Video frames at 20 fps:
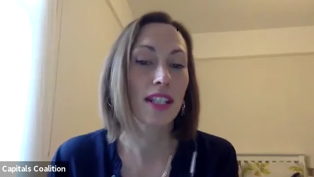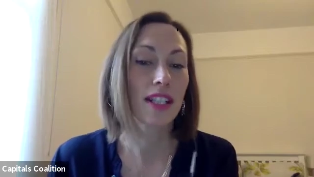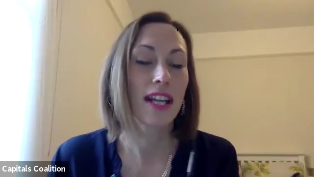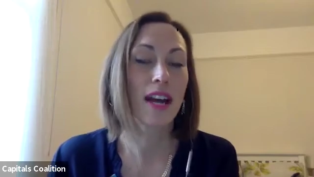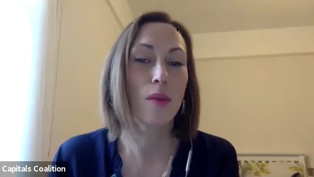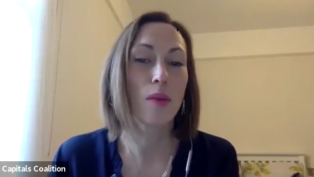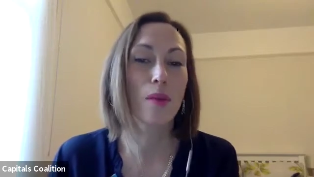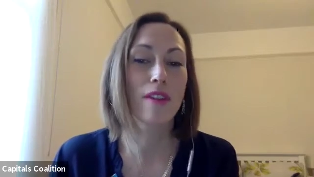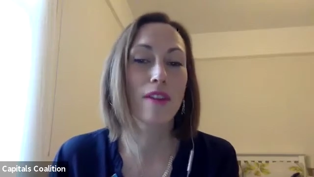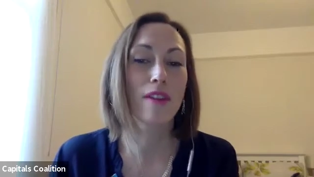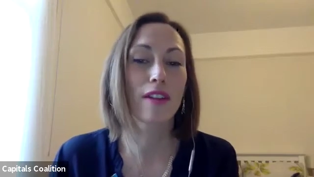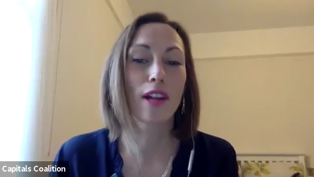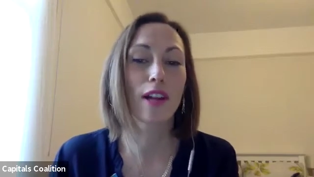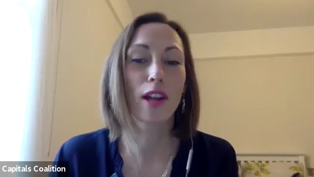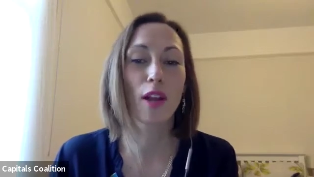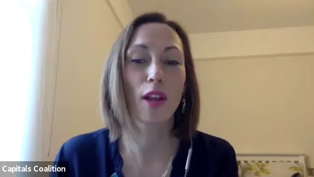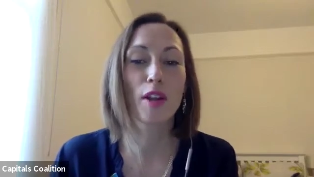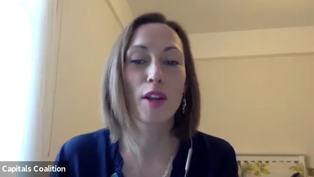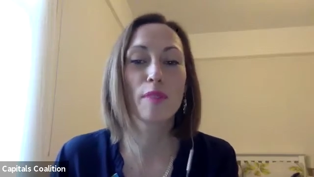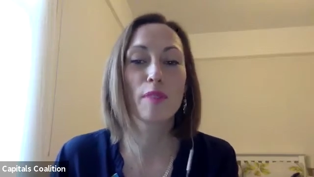and we're a
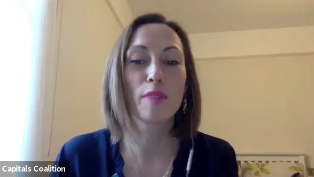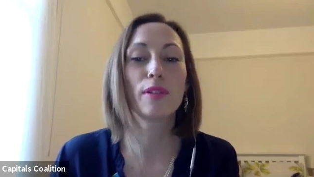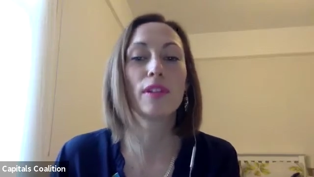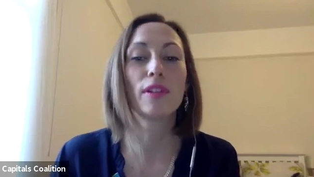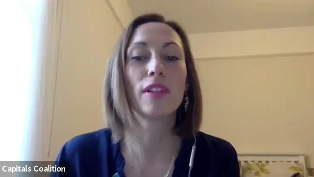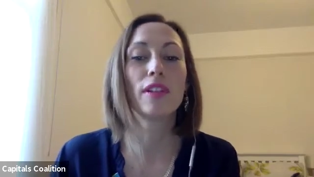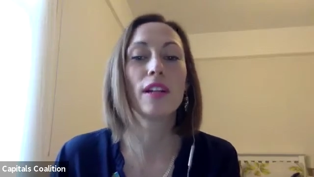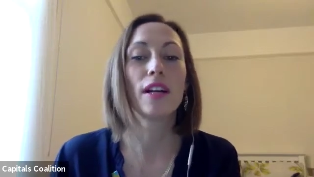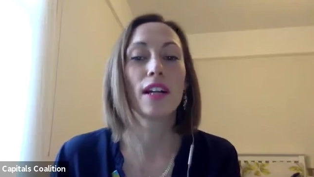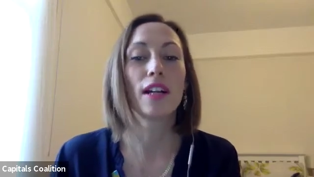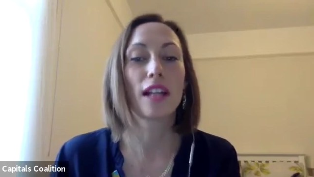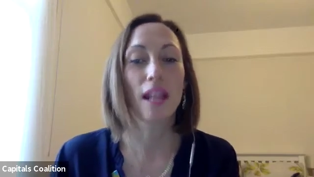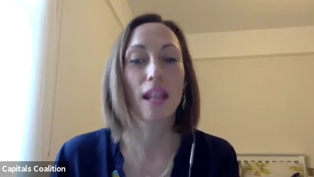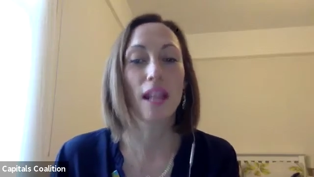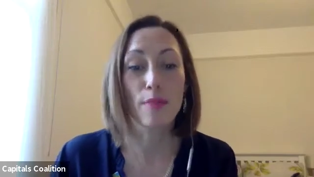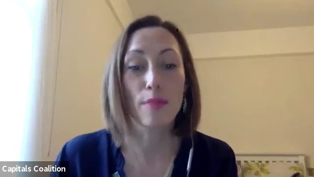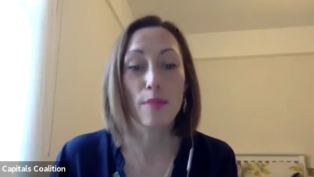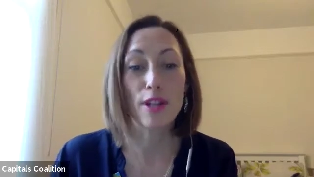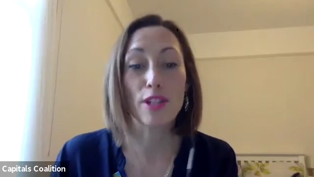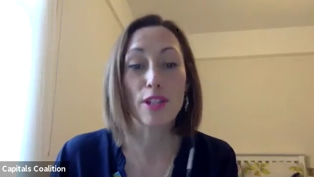global
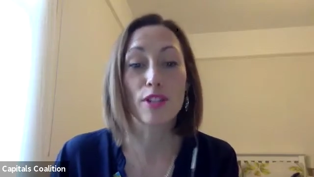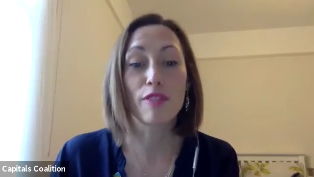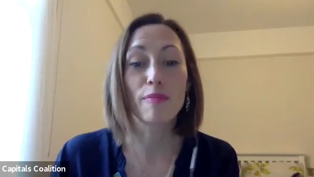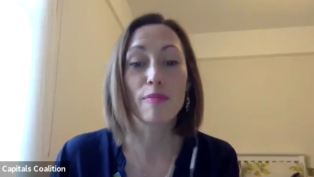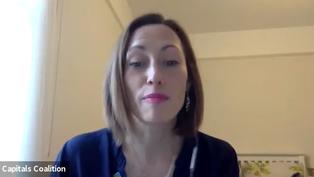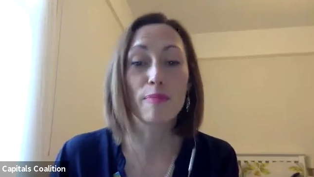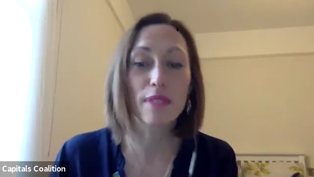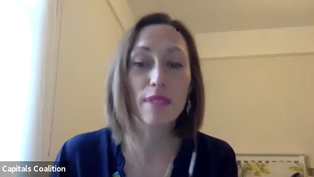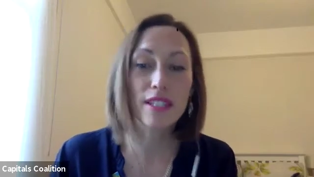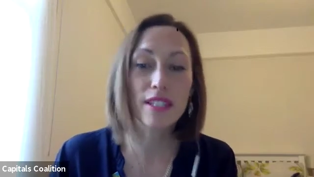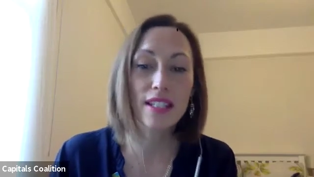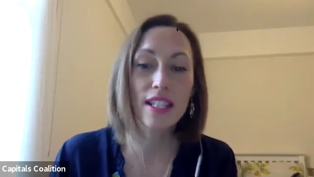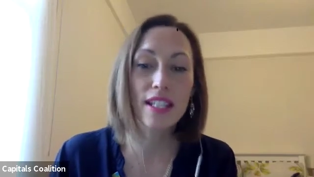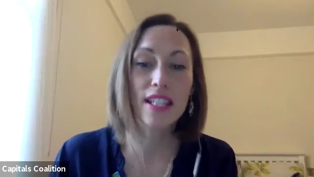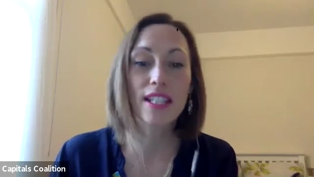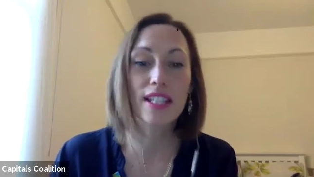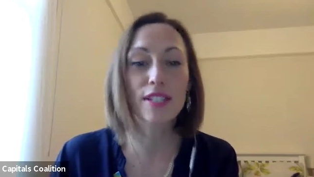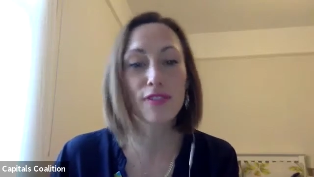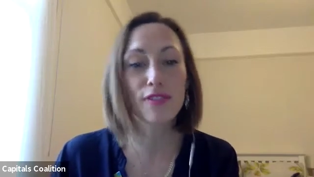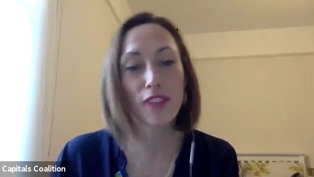collaboration of business,